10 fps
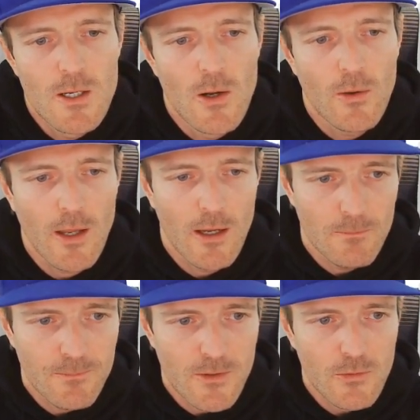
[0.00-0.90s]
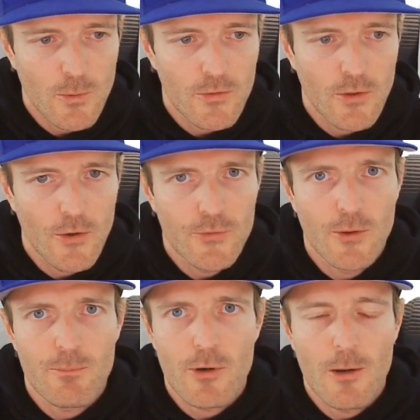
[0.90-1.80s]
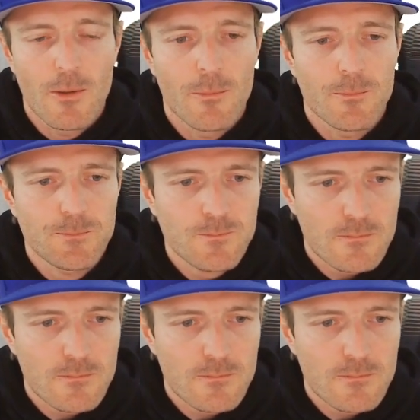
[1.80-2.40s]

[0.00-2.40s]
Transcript: Okay, this was also a problem.